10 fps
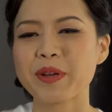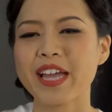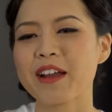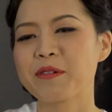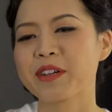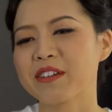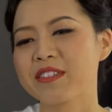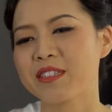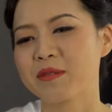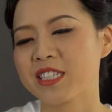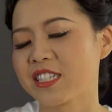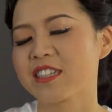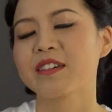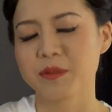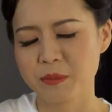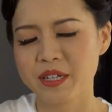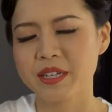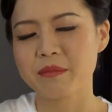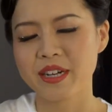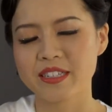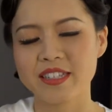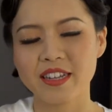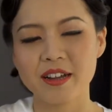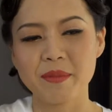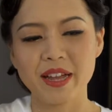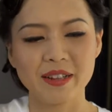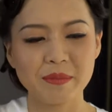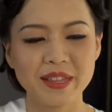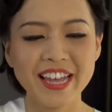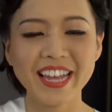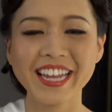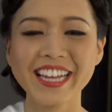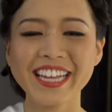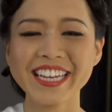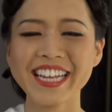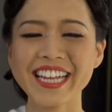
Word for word: But yeah, I don't want to go into too much detail. It was pretty embarrassing how bad I played.